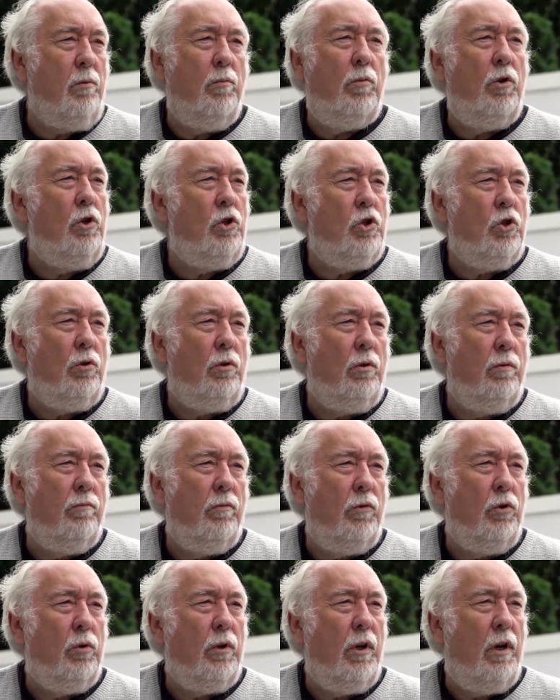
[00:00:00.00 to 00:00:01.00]
a commercial
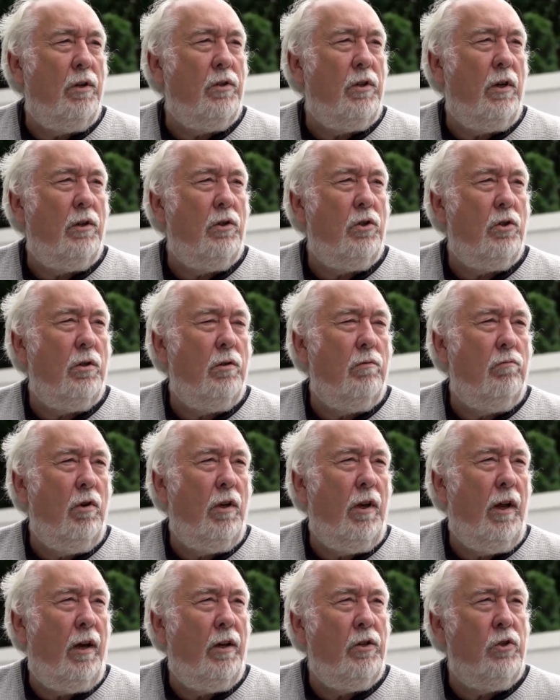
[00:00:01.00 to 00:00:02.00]
organisation. It
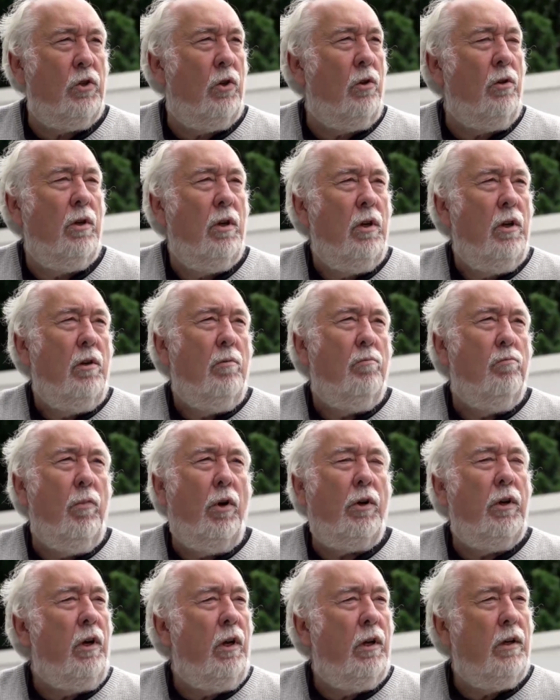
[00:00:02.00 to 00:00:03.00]
relies on
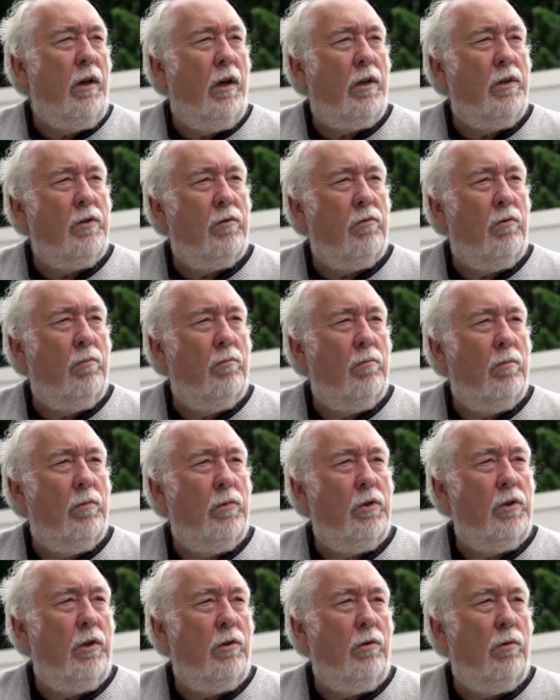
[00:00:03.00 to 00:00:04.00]
money it gets from
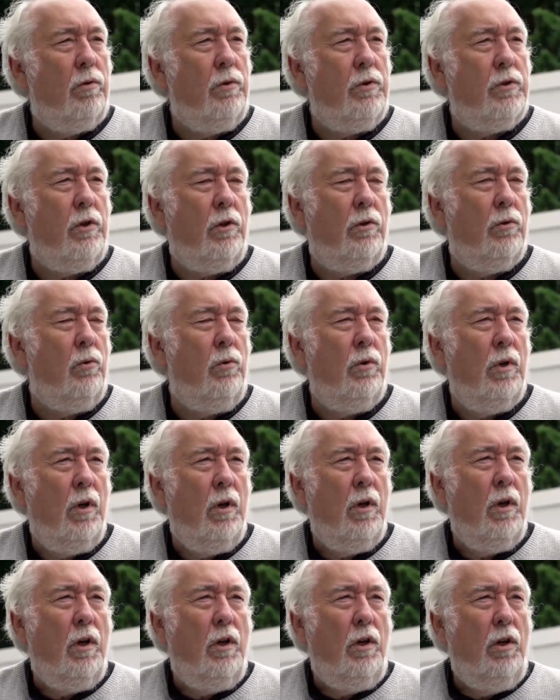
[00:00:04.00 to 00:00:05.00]
materials. So,
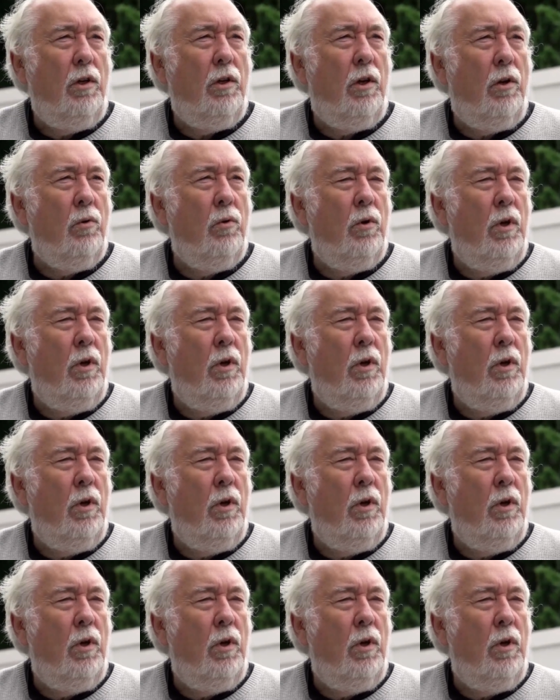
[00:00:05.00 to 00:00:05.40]
we